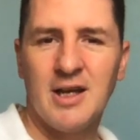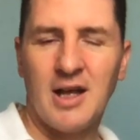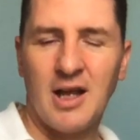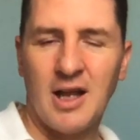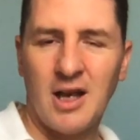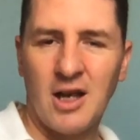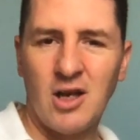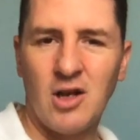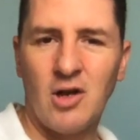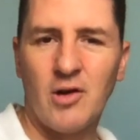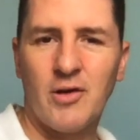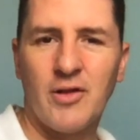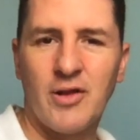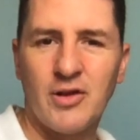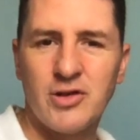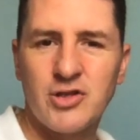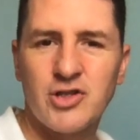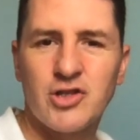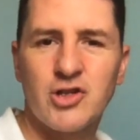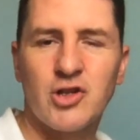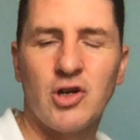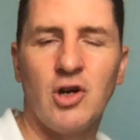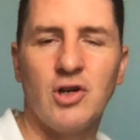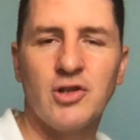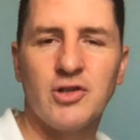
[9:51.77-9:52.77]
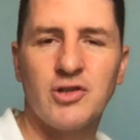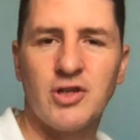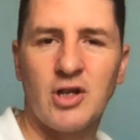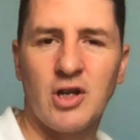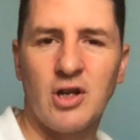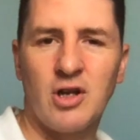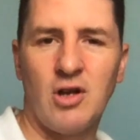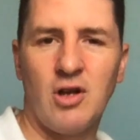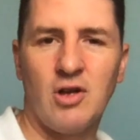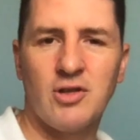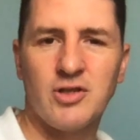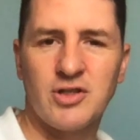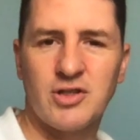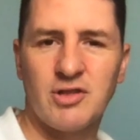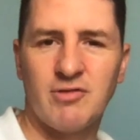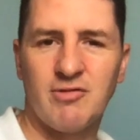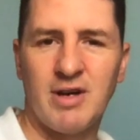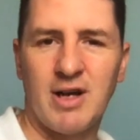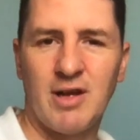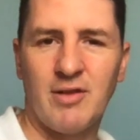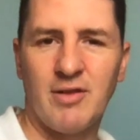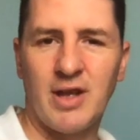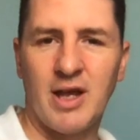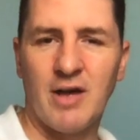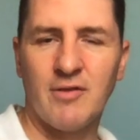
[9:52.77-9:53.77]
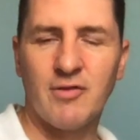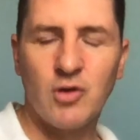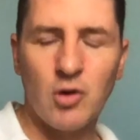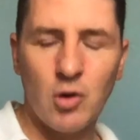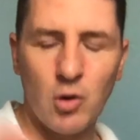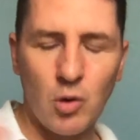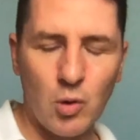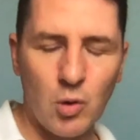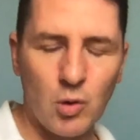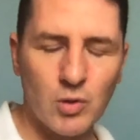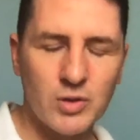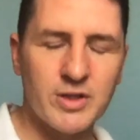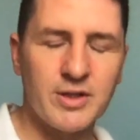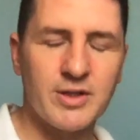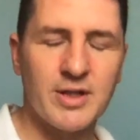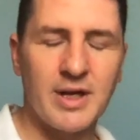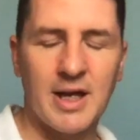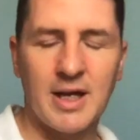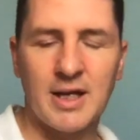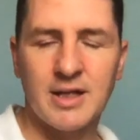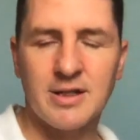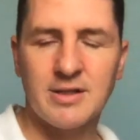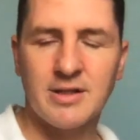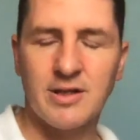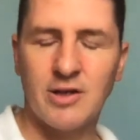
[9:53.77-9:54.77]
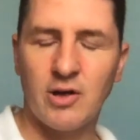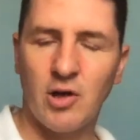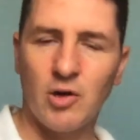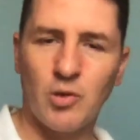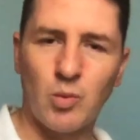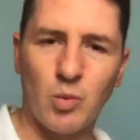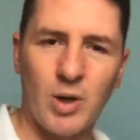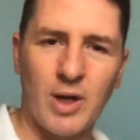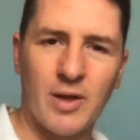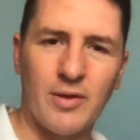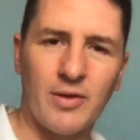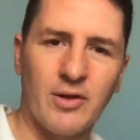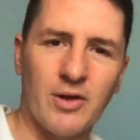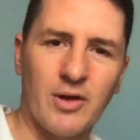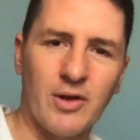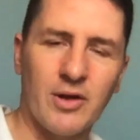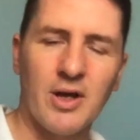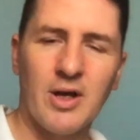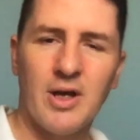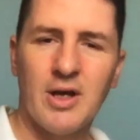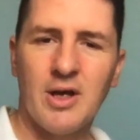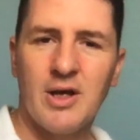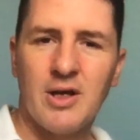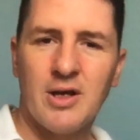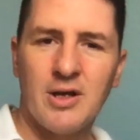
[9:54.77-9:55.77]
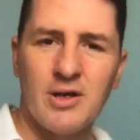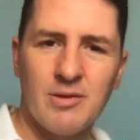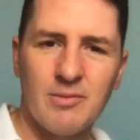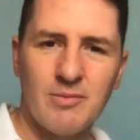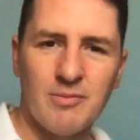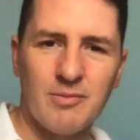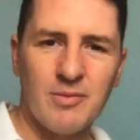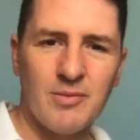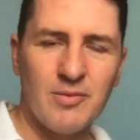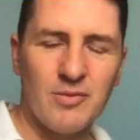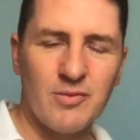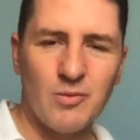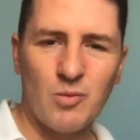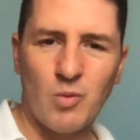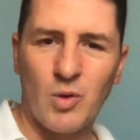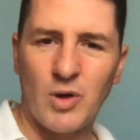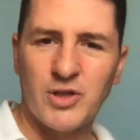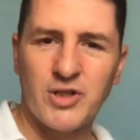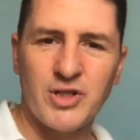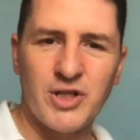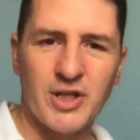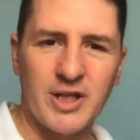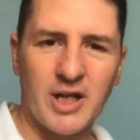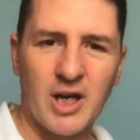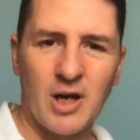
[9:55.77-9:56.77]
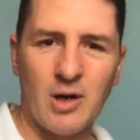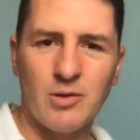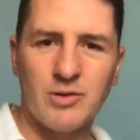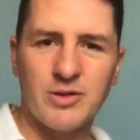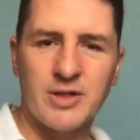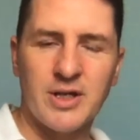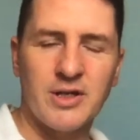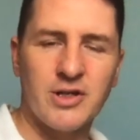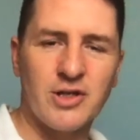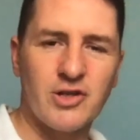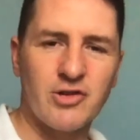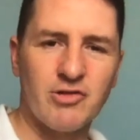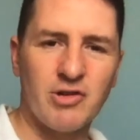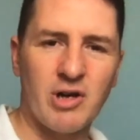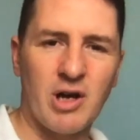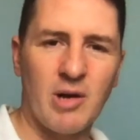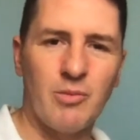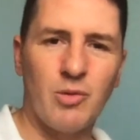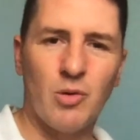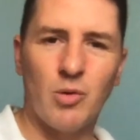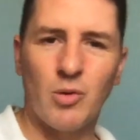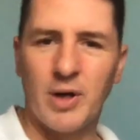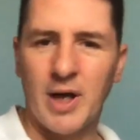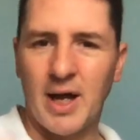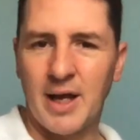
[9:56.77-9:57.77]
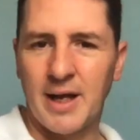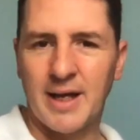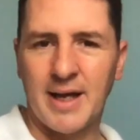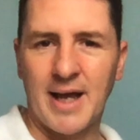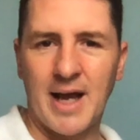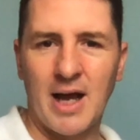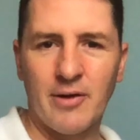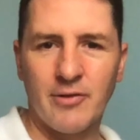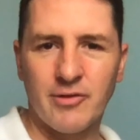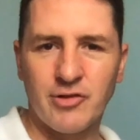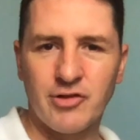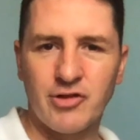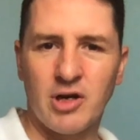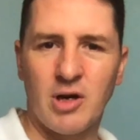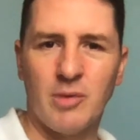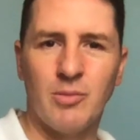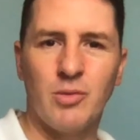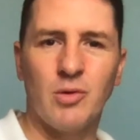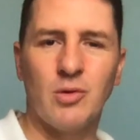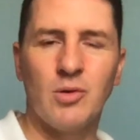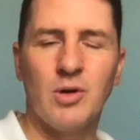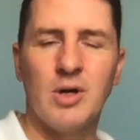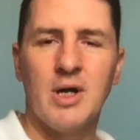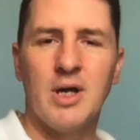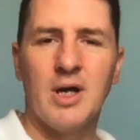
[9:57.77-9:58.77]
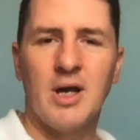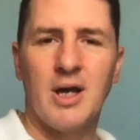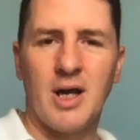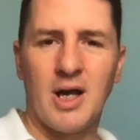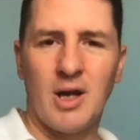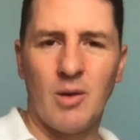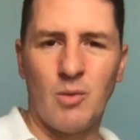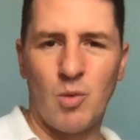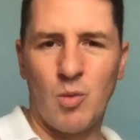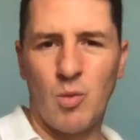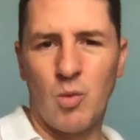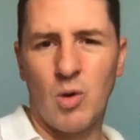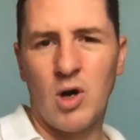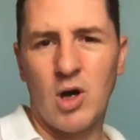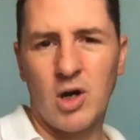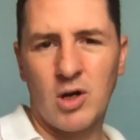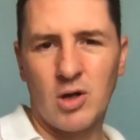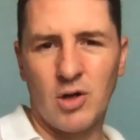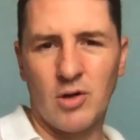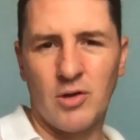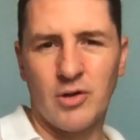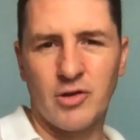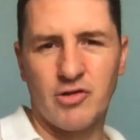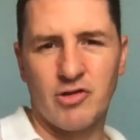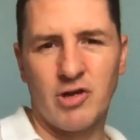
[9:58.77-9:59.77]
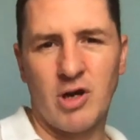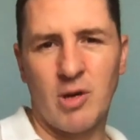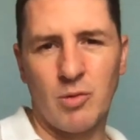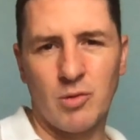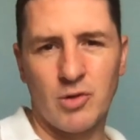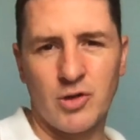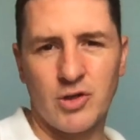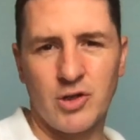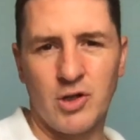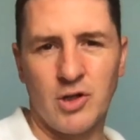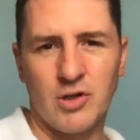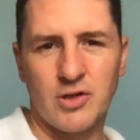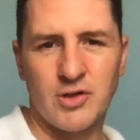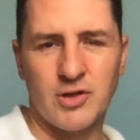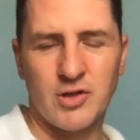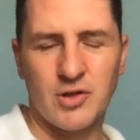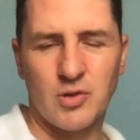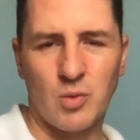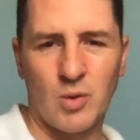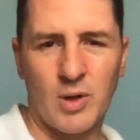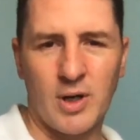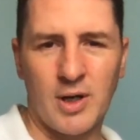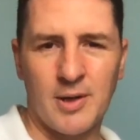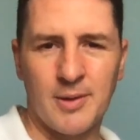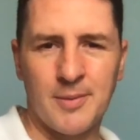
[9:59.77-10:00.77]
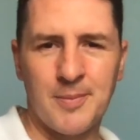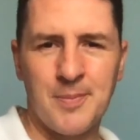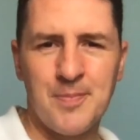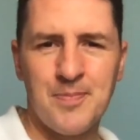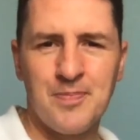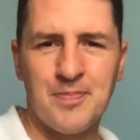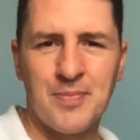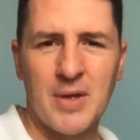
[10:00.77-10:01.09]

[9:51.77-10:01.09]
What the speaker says: A lot of those shots are lost around there. Of course, there's the odd one that when she goes into trouble, getting out of trouble, and we'll work on trouble shots as well.